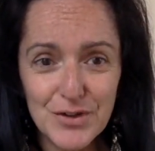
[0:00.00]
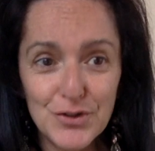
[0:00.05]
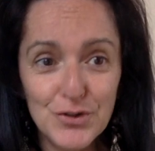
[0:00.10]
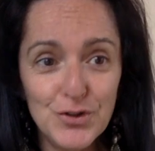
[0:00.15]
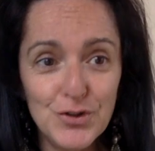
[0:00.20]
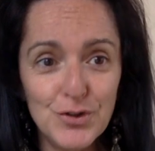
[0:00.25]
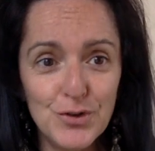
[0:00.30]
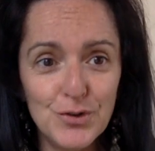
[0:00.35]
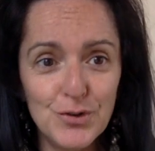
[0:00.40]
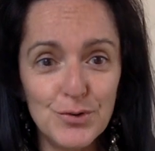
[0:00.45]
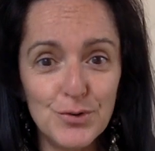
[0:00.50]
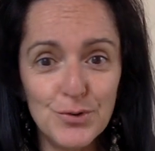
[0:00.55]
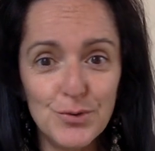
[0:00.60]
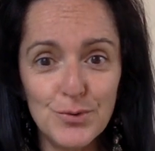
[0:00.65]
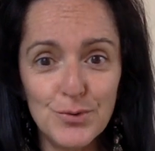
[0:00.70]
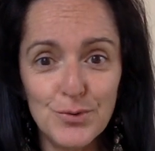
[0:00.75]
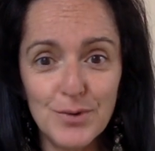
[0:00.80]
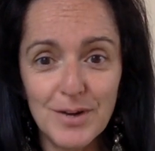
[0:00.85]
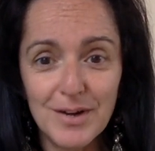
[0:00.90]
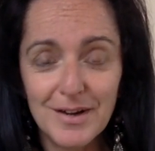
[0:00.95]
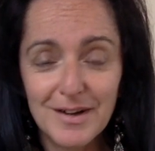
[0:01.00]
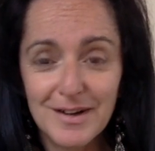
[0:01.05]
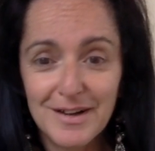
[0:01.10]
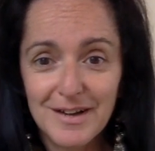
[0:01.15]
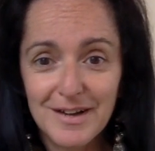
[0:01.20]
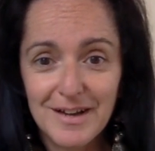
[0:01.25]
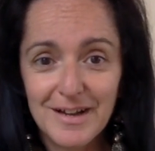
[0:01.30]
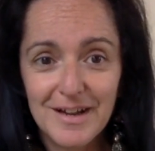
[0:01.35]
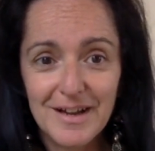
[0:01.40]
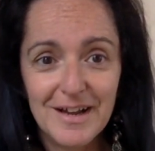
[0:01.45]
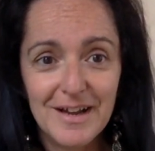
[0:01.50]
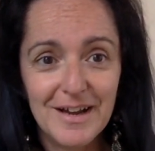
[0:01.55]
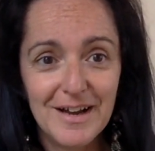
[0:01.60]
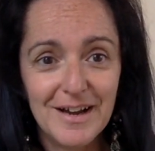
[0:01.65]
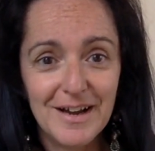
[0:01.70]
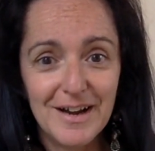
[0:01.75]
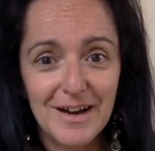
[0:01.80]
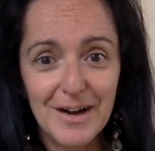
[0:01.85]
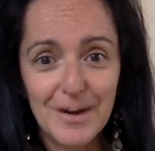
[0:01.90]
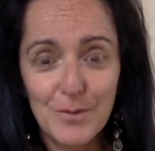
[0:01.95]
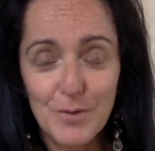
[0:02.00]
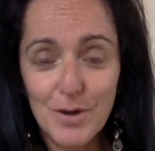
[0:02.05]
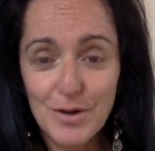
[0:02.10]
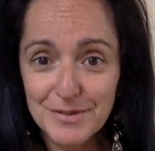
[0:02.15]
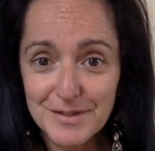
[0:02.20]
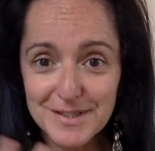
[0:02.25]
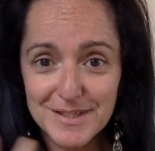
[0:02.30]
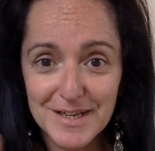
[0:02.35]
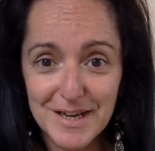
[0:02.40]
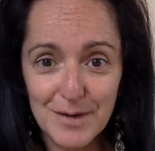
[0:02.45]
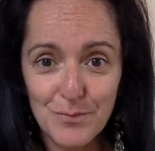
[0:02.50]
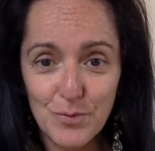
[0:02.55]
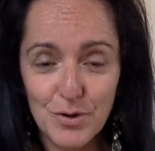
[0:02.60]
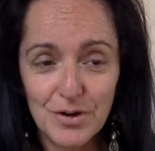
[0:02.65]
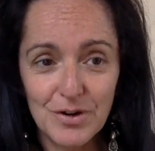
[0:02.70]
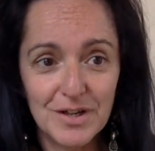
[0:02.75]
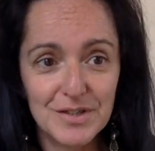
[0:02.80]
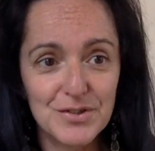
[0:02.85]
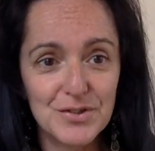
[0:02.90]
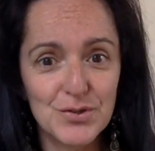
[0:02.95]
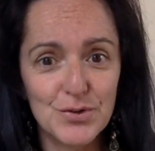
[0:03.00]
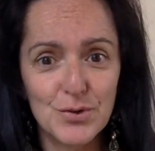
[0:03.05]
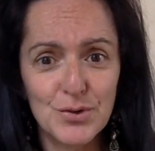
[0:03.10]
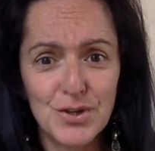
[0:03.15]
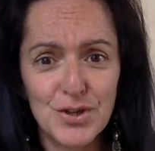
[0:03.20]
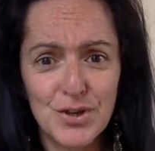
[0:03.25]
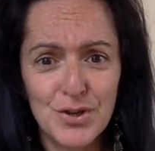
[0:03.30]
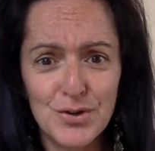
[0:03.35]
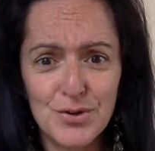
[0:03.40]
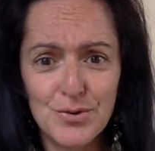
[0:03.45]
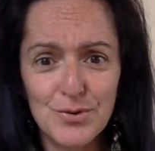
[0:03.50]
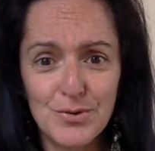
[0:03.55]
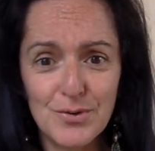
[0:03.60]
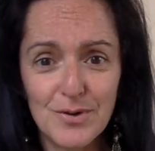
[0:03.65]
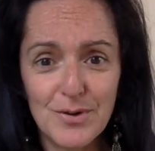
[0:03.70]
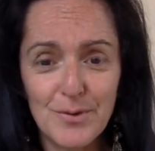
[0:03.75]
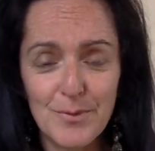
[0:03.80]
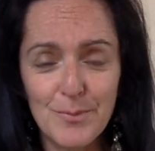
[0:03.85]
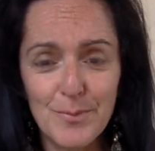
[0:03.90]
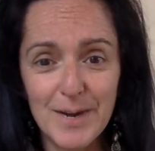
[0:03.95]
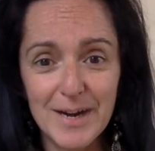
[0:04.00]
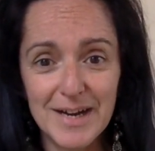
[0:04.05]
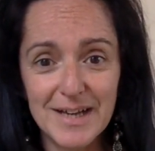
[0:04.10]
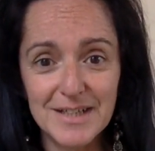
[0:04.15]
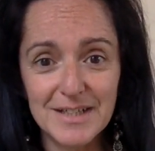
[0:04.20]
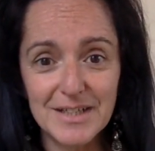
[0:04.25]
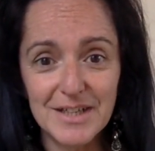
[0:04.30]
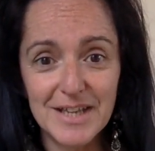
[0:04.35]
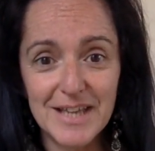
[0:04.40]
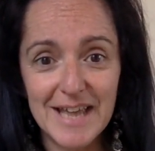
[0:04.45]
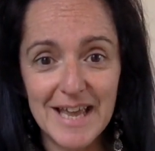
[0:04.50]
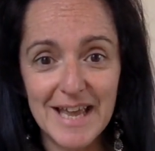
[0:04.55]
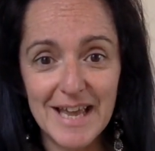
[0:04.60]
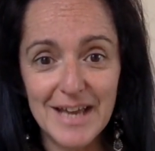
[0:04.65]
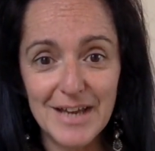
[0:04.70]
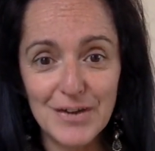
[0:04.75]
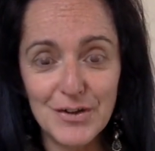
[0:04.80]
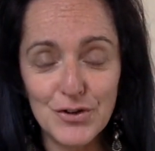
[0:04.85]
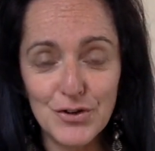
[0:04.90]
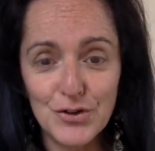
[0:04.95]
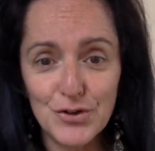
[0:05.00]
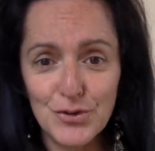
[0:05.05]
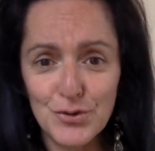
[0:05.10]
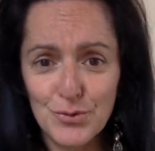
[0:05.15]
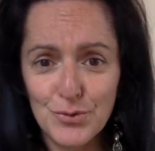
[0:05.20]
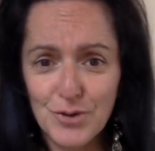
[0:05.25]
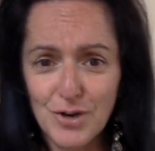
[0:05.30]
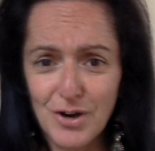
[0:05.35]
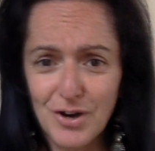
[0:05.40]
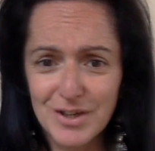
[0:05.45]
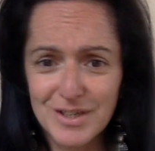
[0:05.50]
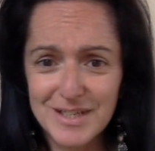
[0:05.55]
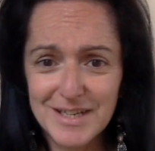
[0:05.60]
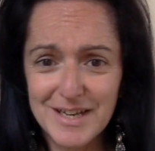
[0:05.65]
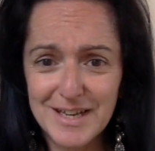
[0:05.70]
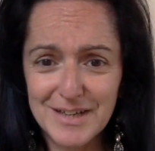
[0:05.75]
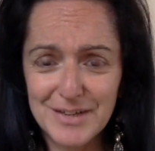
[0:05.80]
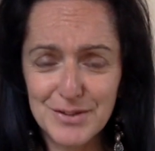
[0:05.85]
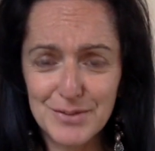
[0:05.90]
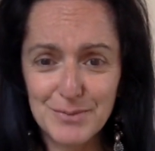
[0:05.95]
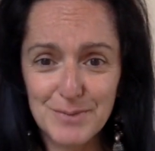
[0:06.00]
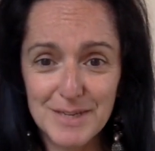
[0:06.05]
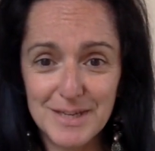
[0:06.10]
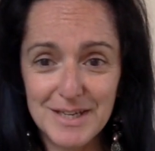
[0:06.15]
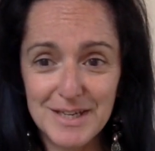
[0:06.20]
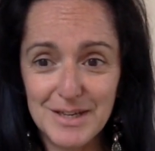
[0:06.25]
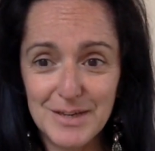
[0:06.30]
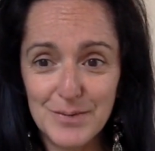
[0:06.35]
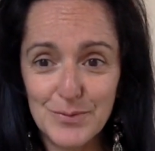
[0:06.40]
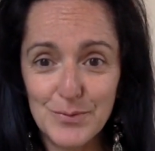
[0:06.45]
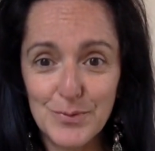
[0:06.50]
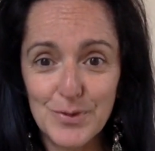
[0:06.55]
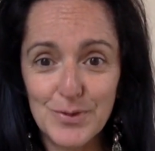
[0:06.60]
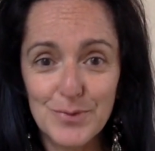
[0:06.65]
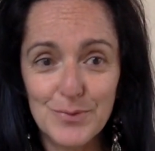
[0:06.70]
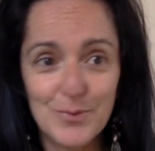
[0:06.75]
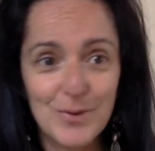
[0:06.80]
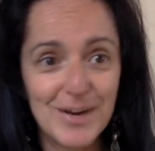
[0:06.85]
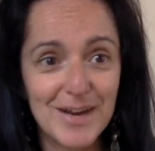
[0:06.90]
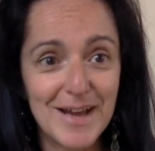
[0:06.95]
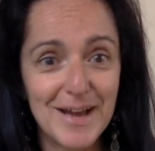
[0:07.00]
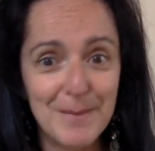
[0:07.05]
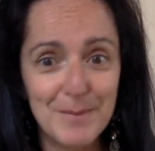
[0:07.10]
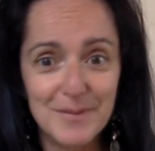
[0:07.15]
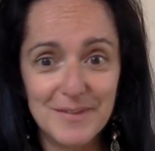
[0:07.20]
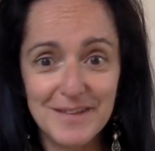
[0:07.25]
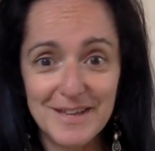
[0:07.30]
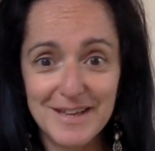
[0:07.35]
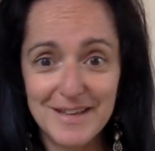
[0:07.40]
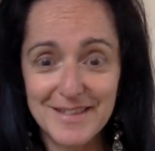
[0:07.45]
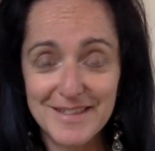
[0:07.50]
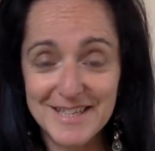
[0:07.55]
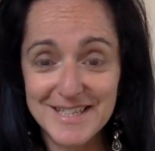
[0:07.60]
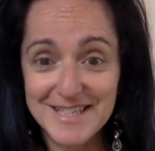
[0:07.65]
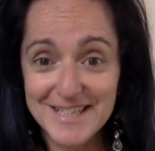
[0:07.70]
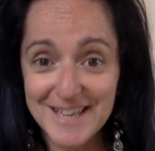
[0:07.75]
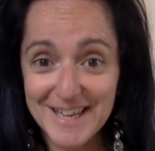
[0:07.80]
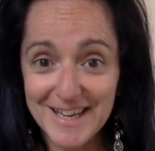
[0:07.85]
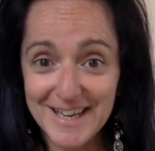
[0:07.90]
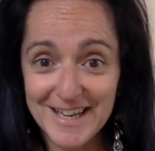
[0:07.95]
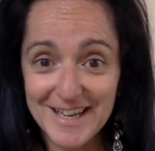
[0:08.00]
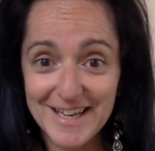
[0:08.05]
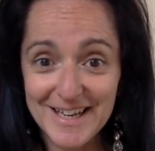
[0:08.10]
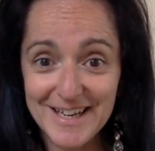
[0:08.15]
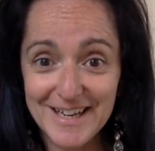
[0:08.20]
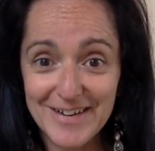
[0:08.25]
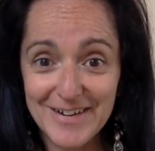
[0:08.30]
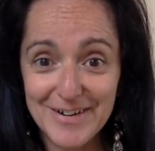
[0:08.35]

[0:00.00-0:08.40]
You I won't say where I saw you, but can you contact me with what happened the other day?